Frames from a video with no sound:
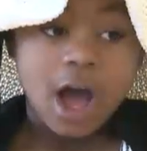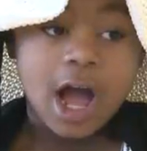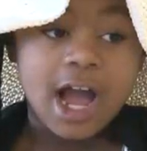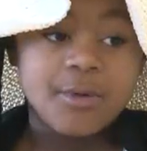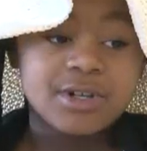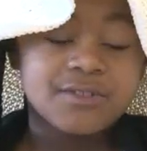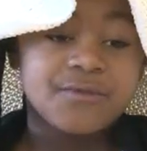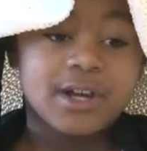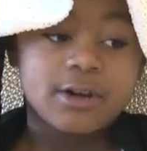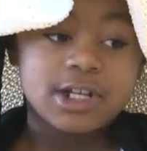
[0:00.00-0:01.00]
I was
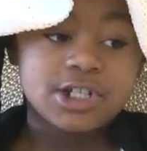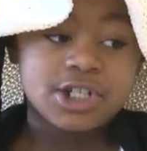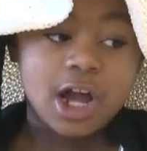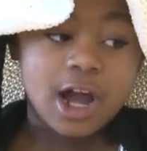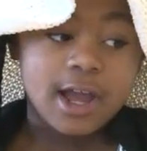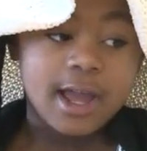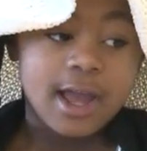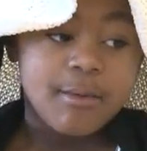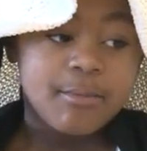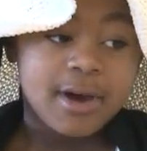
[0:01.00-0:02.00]
very shy,
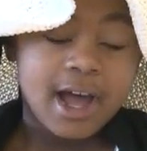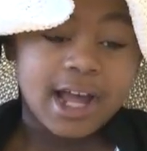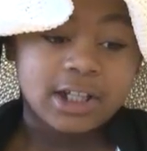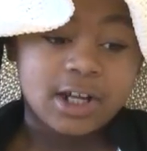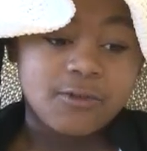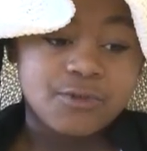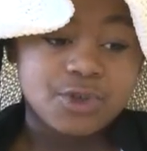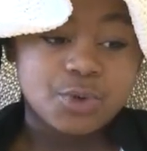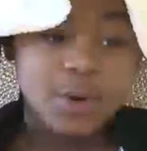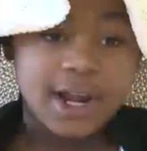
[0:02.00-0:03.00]
but I loved
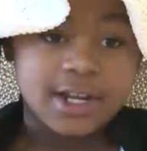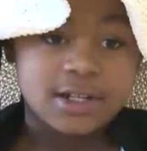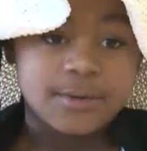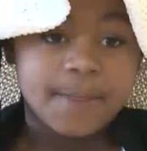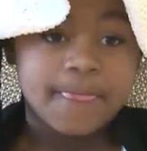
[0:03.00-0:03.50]
to write.